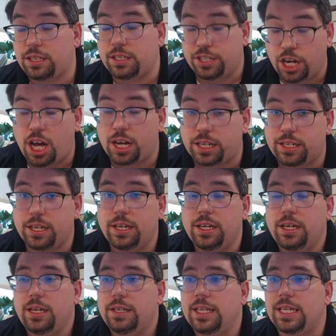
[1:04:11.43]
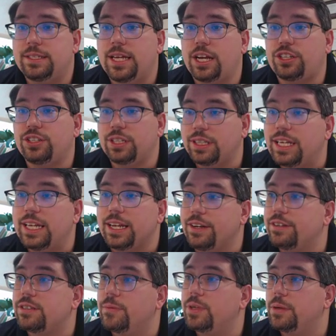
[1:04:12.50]
duct. That's actually leading
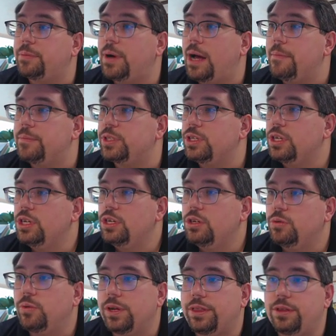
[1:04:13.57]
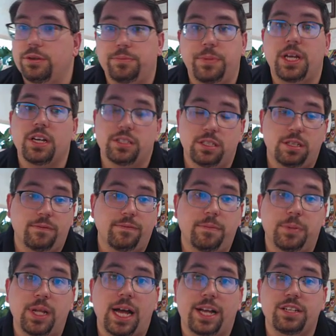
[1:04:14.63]
to some of the problems with those because of the
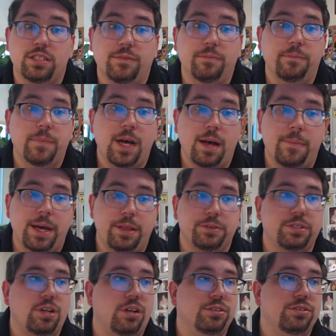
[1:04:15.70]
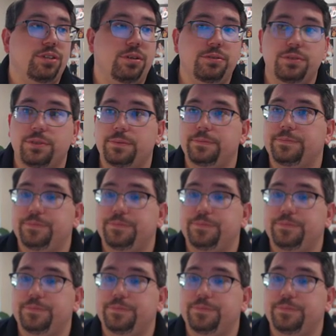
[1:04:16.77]
blockage of, uh, by those gallstones.